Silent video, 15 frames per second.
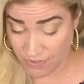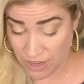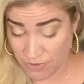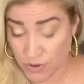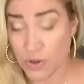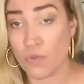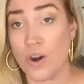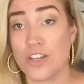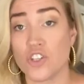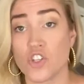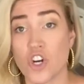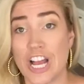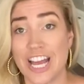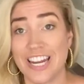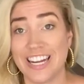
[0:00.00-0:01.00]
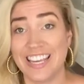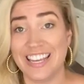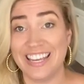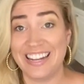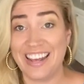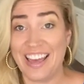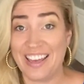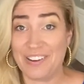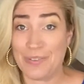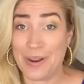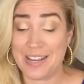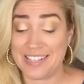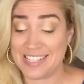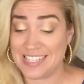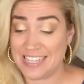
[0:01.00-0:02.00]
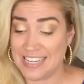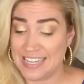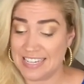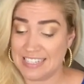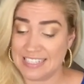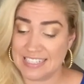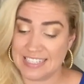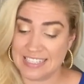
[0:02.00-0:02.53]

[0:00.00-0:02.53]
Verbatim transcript: Favorite restaurant in NYC?